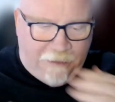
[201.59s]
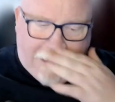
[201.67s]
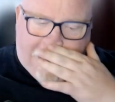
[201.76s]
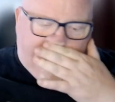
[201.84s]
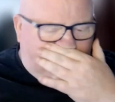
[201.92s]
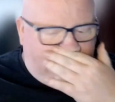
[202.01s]
I
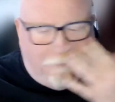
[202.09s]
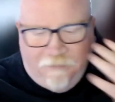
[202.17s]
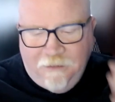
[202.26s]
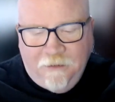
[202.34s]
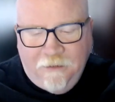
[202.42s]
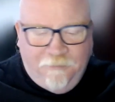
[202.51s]
am,
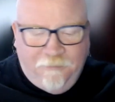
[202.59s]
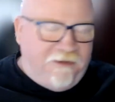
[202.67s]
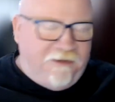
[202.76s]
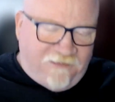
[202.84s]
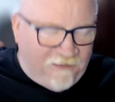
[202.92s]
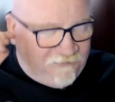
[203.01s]
but at
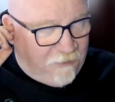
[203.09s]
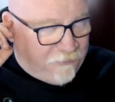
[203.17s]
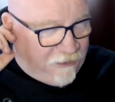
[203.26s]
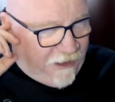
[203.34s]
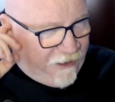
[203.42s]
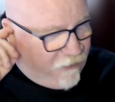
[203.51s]
least that's
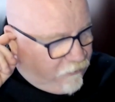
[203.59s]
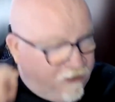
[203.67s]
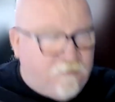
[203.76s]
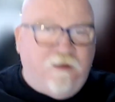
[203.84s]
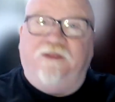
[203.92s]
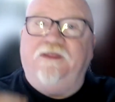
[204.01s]
something I
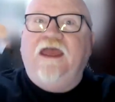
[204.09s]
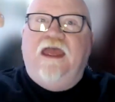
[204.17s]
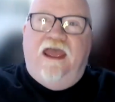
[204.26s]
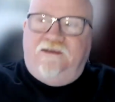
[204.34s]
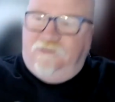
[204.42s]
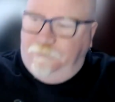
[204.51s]
agreed with,
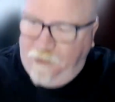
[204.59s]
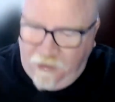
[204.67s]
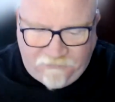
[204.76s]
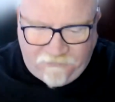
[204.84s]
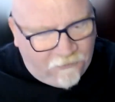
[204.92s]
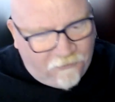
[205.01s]
as
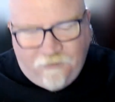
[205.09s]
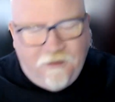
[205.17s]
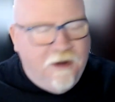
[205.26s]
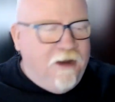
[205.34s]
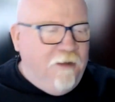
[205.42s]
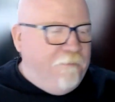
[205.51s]
opposed to
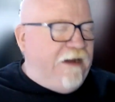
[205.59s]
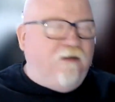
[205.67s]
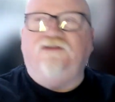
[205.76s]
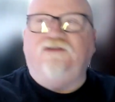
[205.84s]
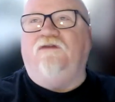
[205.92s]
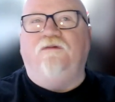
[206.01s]

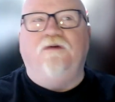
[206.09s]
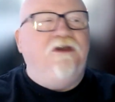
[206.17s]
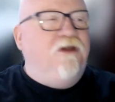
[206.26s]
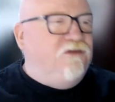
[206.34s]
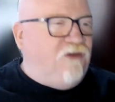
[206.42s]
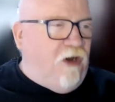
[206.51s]
Microsoft
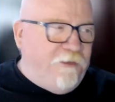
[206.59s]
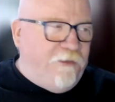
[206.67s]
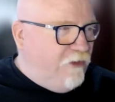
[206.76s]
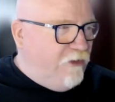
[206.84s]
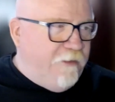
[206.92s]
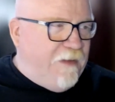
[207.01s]
Windows
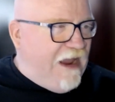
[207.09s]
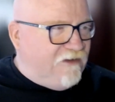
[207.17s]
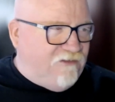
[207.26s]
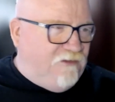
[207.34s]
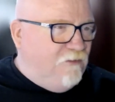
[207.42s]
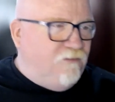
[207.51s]
arbitrary
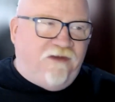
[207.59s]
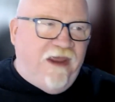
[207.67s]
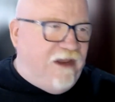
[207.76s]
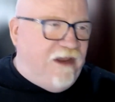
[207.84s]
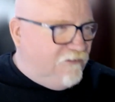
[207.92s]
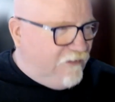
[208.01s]
Patch
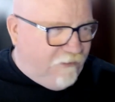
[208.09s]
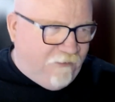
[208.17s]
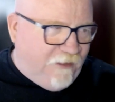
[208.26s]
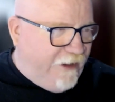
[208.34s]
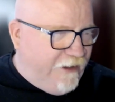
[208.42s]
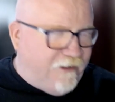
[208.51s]
Tuesdays that are
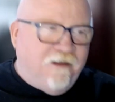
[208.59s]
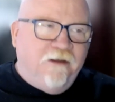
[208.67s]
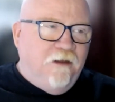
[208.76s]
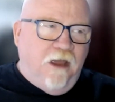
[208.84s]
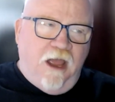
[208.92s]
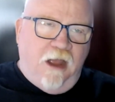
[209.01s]
like,
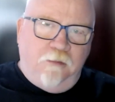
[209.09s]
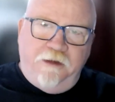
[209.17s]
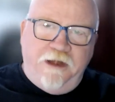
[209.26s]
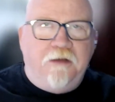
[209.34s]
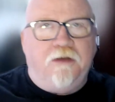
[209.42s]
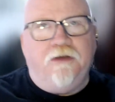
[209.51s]
we're
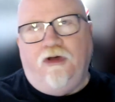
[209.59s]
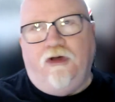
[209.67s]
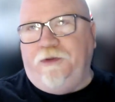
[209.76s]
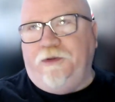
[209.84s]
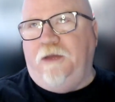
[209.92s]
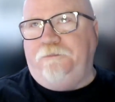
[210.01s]
now going to
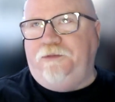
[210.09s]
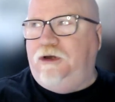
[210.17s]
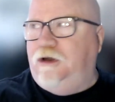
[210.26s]
open up,